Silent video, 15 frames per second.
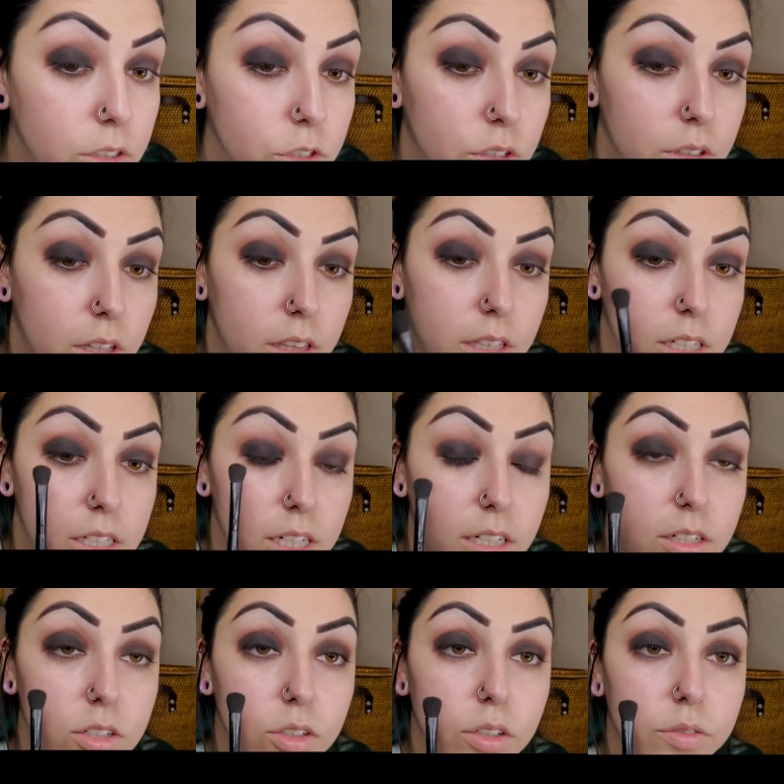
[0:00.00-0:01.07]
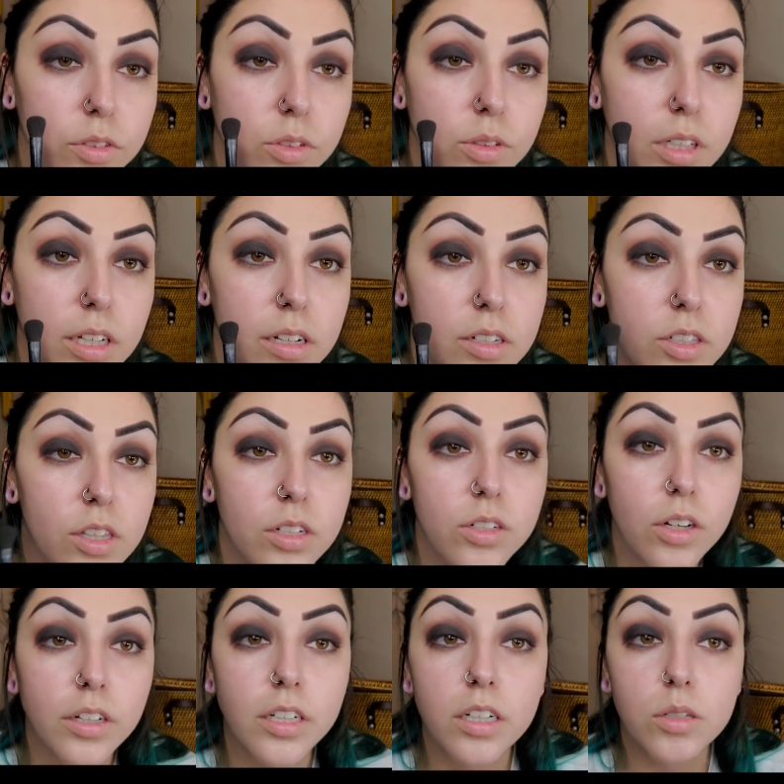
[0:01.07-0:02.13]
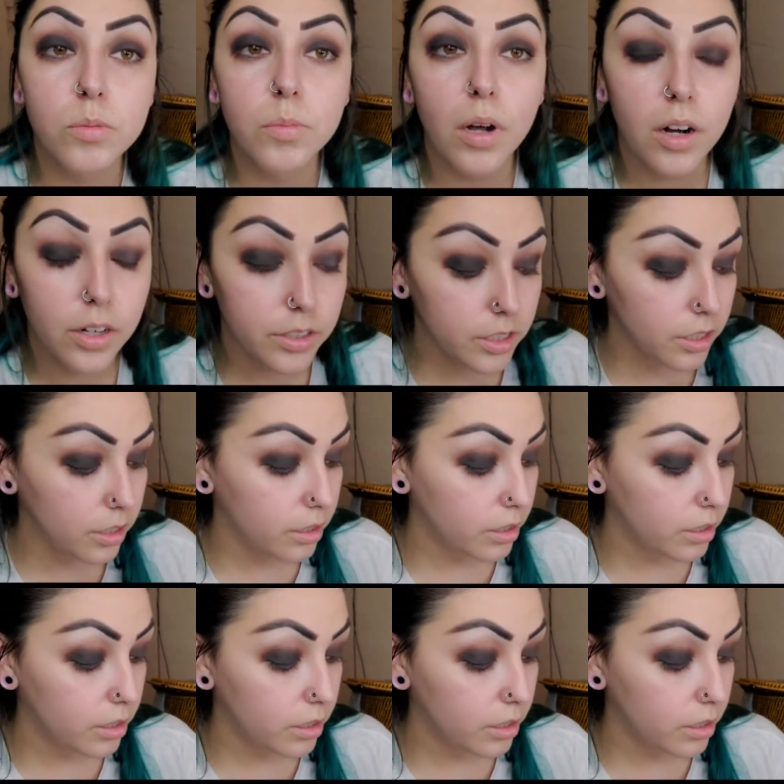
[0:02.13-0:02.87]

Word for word: sure that the center of your lid is the darkest part,